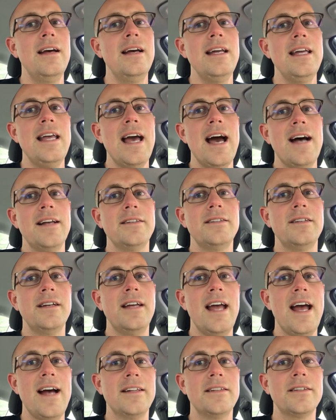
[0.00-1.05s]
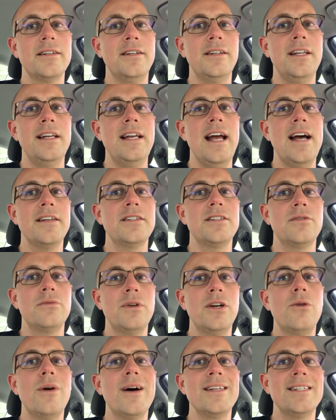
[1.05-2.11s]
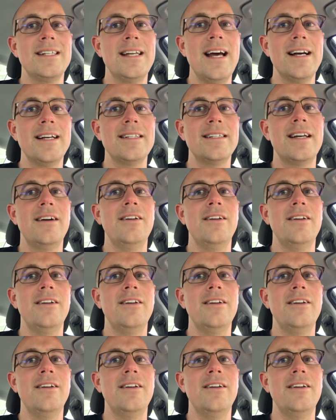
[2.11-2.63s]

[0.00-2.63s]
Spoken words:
he has to cancel and he has to request an XL.